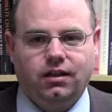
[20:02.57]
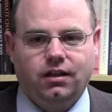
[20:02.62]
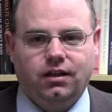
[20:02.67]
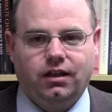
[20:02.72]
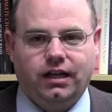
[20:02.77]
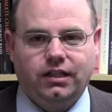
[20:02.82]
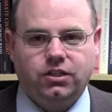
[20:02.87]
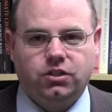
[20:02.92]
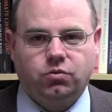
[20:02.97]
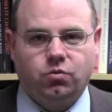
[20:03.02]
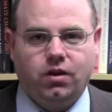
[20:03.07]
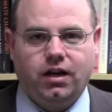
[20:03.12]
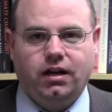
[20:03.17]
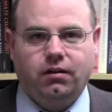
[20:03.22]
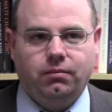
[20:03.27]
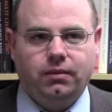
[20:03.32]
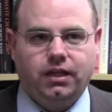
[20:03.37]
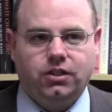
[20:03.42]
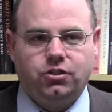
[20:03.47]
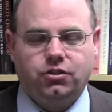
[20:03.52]
And I just
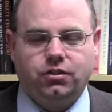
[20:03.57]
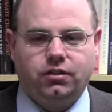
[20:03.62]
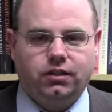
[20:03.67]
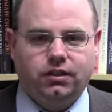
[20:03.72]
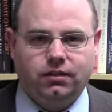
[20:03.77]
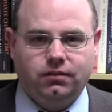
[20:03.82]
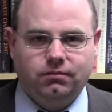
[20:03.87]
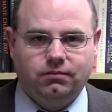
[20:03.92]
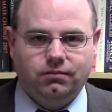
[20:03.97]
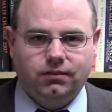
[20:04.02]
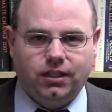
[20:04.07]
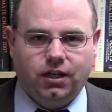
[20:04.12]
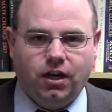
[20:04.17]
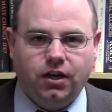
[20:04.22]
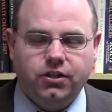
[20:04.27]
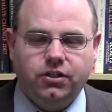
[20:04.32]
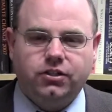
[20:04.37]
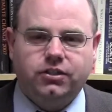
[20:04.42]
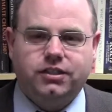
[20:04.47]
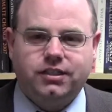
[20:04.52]
want to make sure you, you
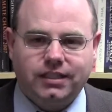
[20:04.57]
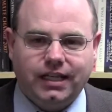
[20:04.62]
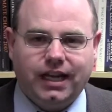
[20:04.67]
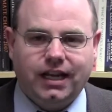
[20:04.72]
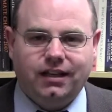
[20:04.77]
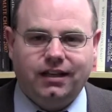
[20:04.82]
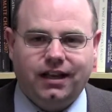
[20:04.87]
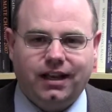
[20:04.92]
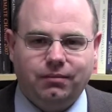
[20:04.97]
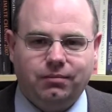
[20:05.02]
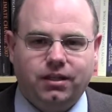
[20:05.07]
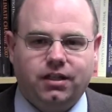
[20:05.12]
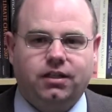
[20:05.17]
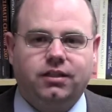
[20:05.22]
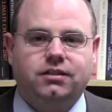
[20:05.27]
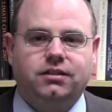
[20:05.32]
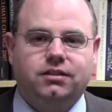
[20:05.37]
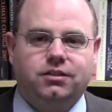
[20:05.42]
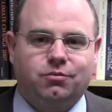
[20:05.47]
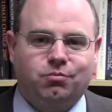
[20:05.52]
understand that,
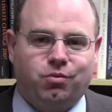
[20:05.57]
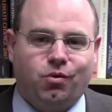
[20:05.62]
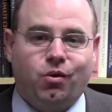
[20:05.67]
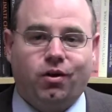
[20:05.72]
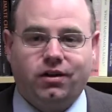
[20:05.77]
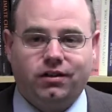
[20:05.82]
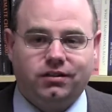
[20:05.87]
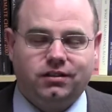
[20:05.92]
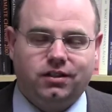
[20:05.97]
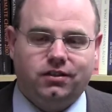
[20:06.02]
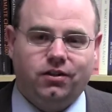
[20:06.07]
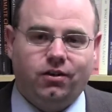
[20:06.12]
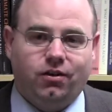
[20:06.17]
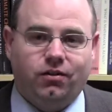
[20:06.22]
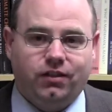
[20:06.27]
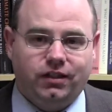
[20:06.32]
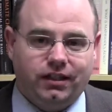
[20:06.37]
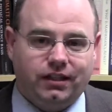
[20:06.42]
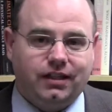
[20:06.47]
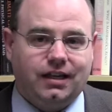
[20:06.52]
because it's important to
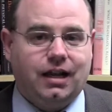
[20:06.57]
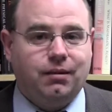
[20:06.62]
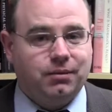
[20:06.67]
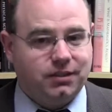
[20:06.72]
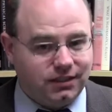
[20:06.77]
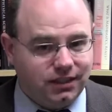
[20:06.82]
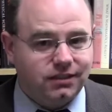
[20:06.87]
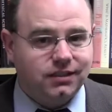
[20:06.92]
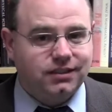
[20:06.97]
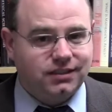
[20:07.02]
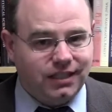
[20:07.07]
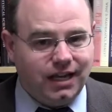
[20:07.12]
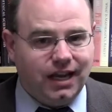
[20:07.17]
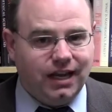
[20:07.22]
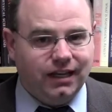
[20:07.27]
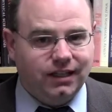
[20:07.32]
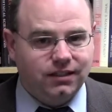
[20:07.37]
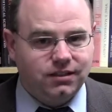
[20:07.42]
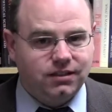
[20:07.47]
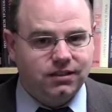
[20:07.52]
know that economics is a
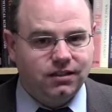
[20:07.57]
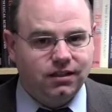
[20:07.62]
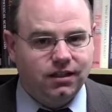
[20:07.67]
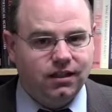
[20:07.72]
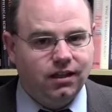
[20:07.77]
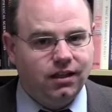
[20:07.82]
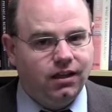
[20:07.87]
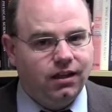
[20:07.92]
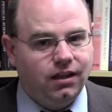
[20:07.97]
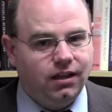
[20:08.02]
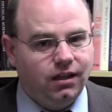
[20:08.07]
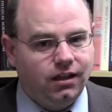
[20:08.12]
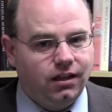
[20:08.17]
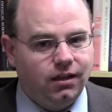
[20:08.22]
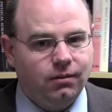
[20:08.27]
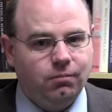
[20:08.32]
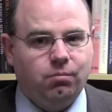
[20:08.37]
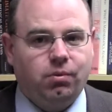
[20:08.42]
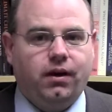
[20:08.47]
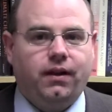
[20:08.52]
science,
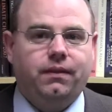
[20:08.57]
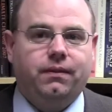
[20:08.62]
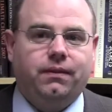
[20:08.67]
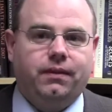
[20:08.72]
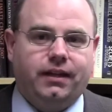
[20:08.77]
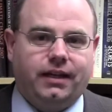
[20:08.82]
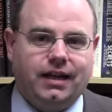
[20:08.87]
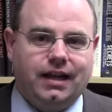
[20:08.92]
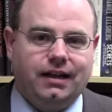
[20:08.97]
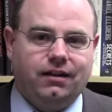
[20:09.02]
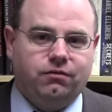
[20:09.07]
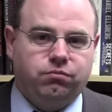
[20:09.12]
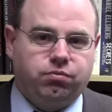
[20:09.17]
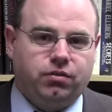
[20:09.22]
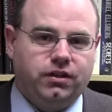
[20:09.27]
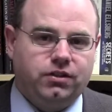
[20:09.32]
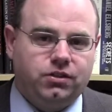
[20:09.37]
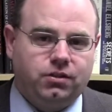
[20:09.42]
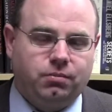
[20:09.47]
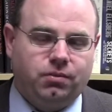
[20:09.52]
but the kind of
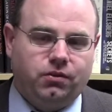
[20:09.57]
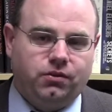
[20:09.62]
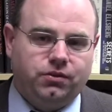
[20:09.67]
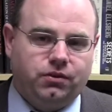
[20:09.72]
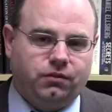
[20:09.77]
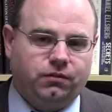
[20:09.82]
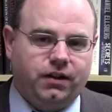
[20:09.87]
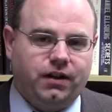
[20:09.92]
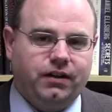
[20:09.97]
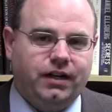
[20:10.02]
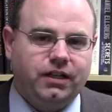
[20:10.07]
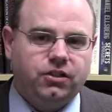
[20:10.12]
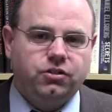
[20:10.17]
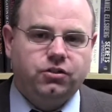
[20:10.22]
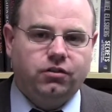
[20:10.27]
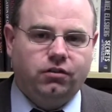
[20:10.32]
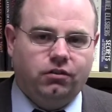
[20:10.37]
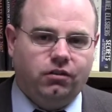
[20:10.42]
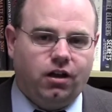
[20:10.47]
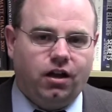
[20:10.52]
principles or
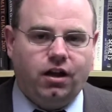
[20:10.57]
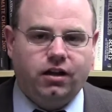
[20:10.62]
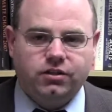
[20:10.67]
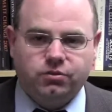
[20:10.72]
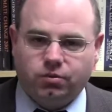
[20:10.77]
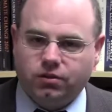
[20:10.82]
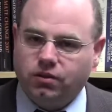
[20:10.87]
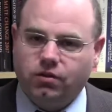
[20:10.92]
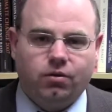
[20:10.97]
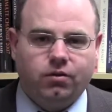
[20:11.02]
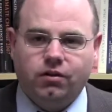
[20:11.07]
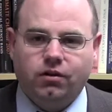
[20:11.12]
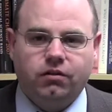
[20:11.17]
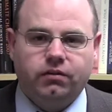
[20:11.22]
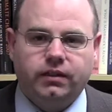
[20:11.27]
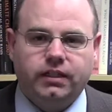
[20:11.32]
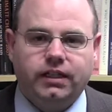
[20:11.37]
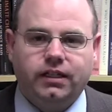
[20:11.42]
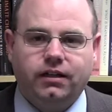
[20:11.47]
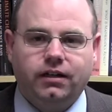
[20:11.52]
foundational laws we're going
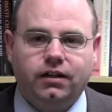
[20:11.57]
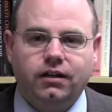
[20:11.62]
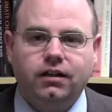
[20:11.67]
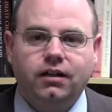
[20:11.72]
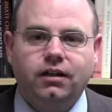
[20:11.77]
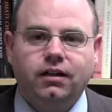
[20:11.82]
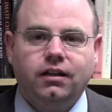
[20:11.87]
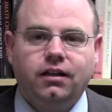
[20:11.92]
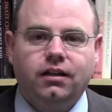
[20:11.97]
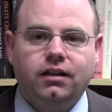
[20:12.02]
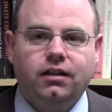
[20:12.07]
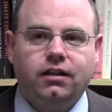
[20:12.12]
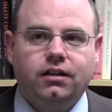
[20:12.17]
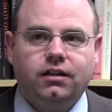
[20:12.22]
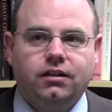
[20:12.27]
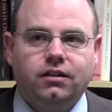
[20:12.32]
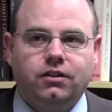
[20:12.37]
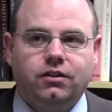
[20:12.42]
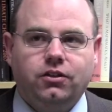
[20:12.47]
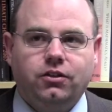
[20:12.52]
over here,
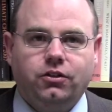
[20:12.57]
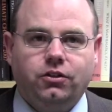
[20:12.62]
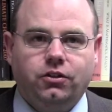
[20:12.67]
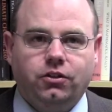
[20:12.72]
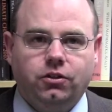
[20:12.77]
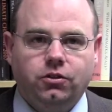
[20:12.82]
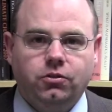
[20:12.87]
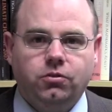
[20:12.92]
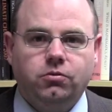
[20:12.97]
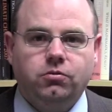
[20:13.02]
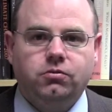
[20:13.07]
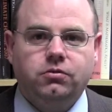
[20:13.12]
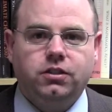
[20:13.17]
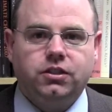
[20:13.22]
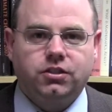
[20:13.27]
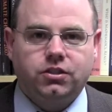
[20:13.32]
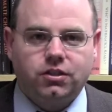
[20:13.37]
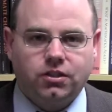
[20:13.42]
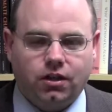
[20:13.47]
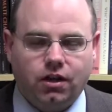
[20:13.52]
you
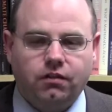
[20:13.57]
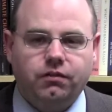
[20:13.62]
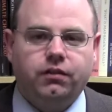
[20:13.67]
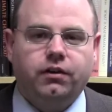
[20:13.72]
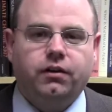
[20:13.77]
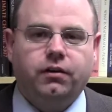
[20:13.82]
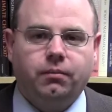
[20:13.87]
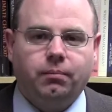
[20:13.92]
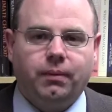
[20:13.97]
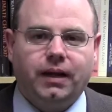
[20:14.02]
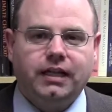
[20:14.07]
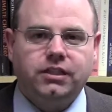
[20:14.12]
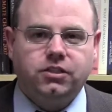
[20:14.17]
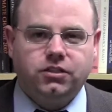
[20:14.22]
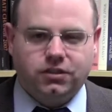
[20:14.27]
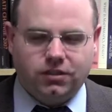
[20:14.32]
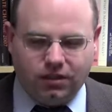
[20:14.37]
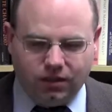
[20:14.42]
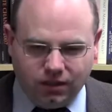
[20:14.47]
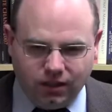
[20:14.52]
discover by
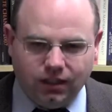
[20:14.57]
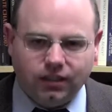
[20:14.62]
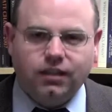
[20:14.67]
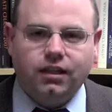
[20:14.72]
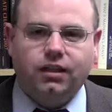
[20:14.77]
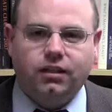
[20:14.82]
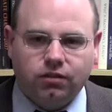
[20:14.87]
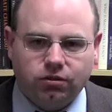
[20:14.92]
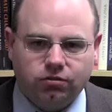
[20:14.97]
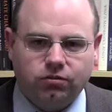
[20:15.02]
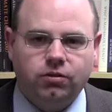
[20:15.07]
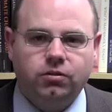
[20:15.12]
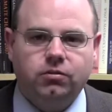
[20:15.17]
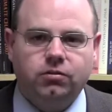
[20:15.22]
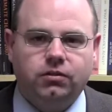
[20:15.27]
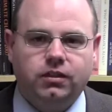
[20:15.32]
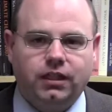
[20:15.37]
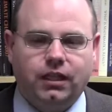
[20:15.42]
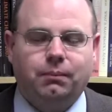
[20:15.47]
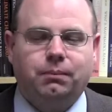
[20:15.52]
just thinking
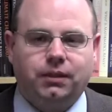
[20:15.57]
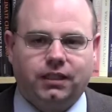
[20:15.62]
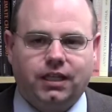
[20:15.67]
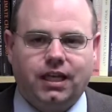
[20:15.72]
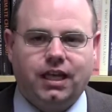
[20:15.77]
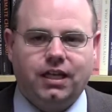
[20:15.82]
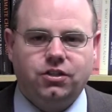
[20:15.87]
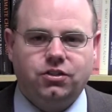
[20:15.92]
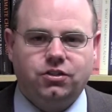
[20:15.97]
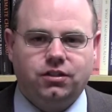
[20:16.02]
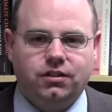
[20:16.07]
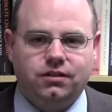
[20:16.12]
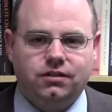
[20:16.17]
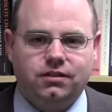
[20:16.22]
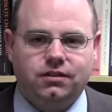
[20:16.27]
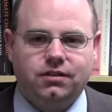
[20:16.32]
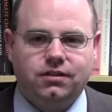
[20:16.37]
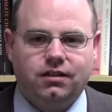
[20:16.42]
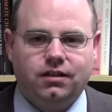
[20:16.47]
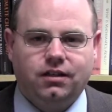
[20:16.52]
through the
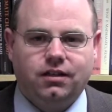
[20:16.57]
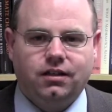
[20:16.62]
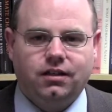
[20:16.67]
implications